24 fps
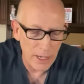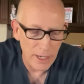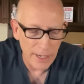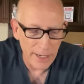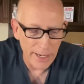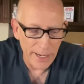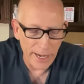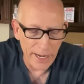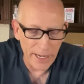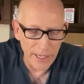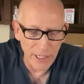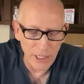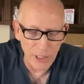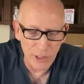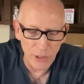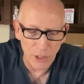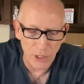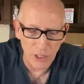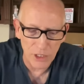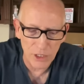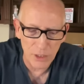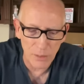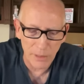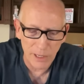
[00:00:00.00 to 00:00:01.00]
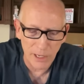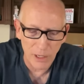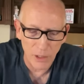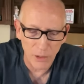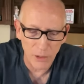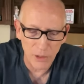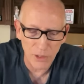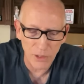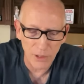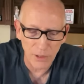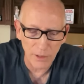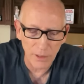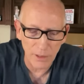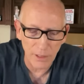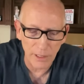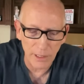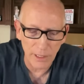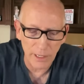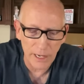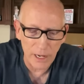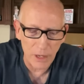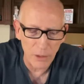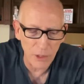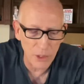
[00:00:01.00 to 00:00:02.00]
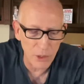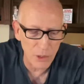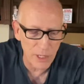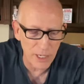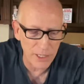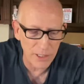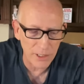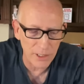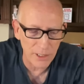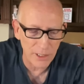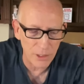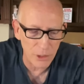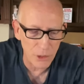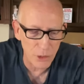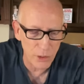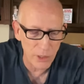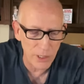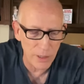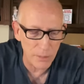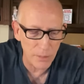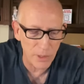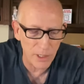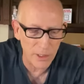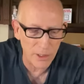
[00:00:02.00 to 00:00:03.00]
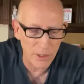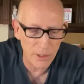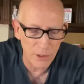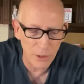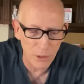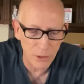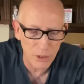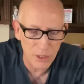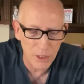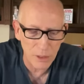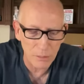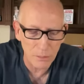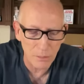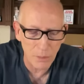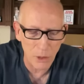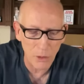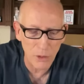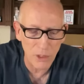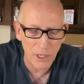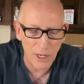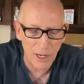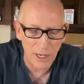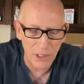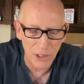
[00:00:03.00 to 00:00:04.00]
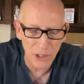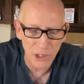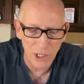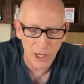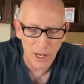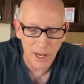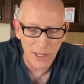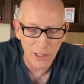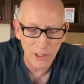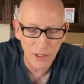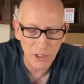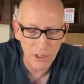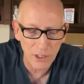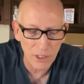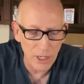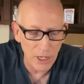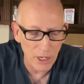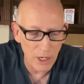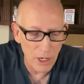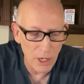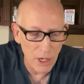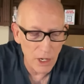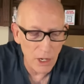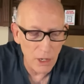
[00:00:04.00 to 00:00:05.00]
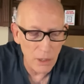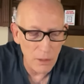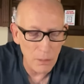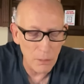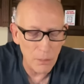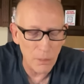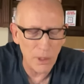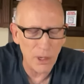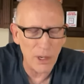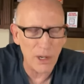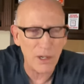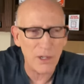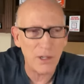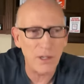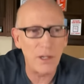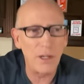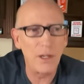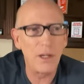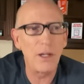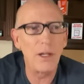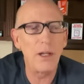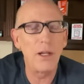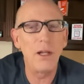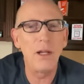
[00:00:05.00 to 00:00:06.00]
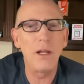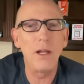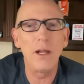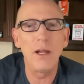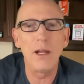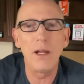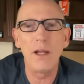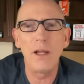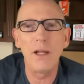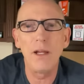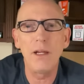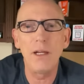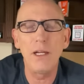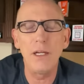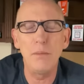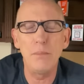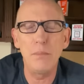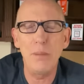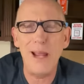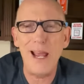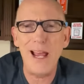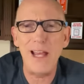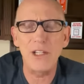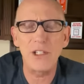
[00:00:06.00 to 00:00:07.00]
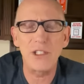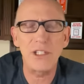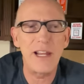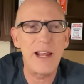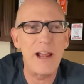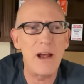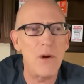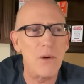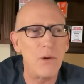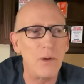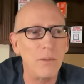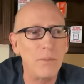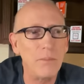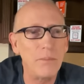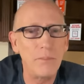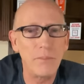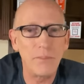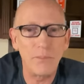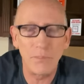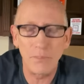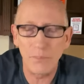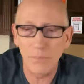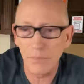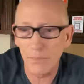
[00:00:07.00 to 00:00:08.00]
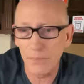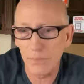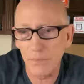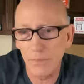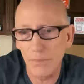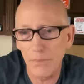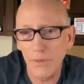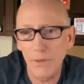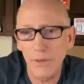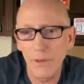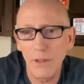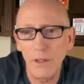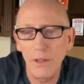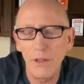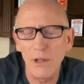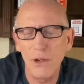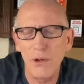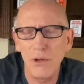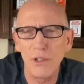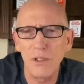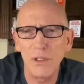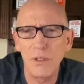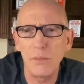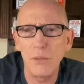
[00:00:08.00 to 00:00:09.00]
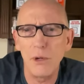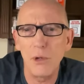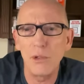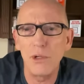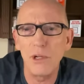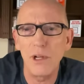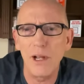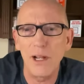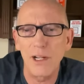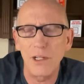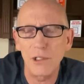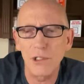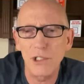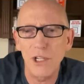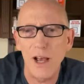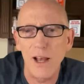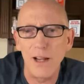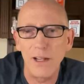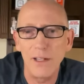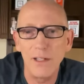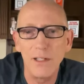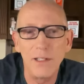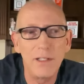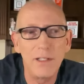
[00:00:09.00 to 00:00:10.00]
and he talks about how he tried to get treatment using Botox shots, but he passed out during the Botox shot.